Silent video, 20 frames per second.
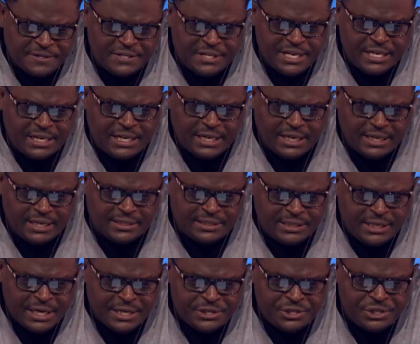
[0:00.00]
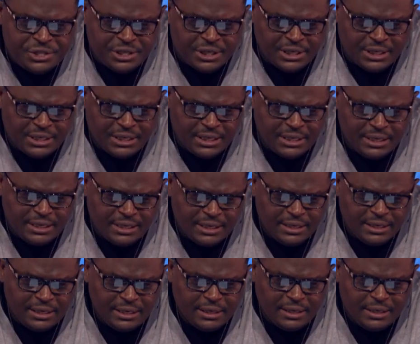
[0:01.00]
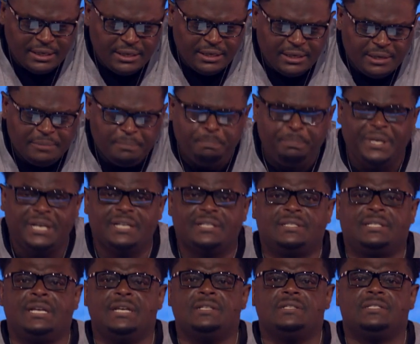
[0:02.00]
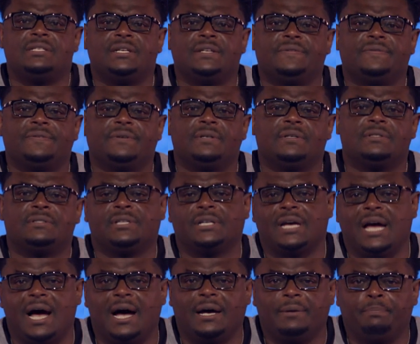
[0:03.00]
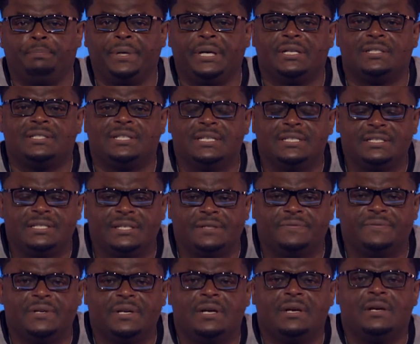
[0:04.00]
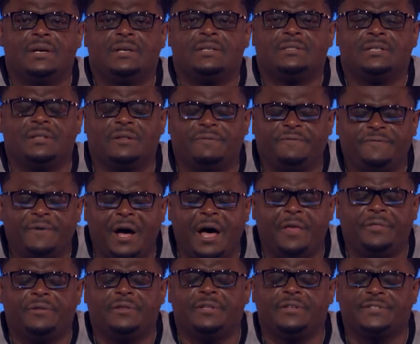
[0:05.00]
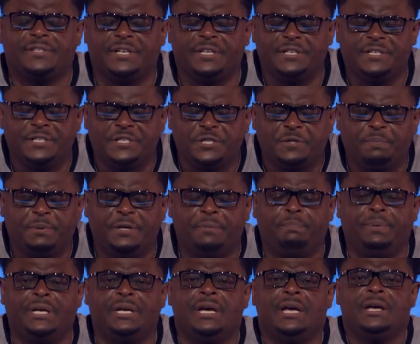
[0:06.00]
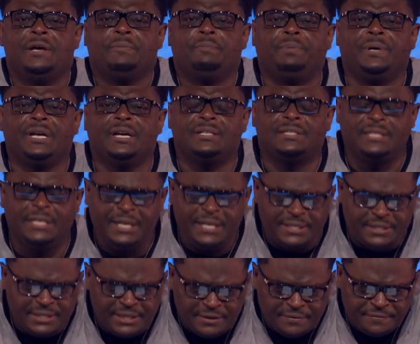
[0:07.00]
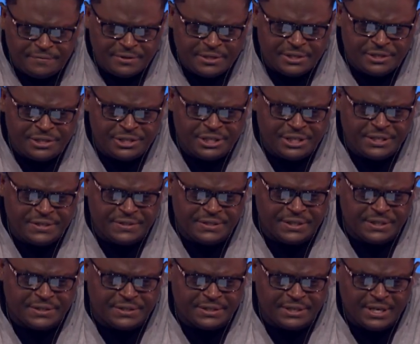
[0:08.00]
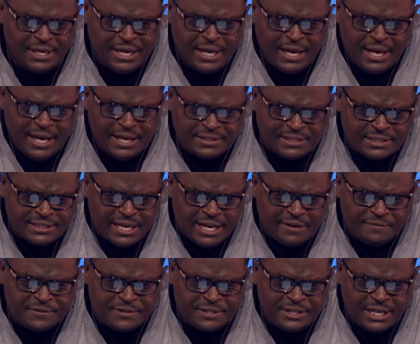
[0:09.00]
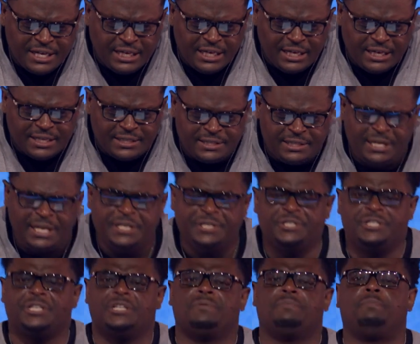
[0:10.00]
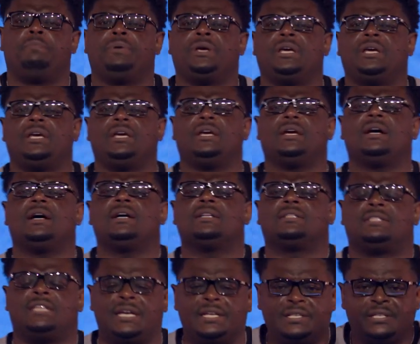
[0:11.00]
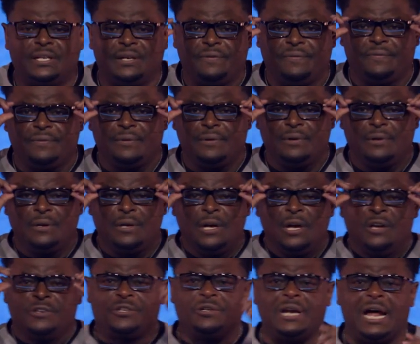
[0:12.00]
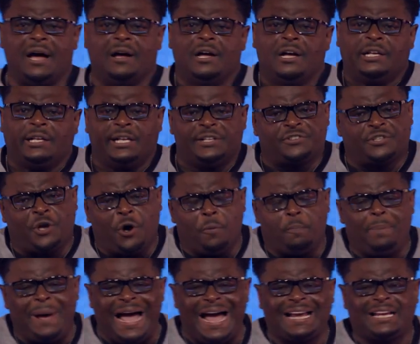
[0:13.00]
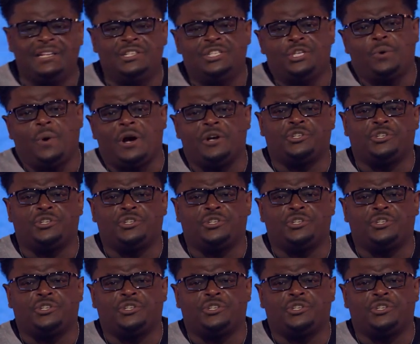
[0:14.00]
seeking attention, be attentive to God. Be attentive to the Father, the Son, and the Spirit. Be attentive to Jesus. Instead of seeking attention, be attentive. So now, let's go back into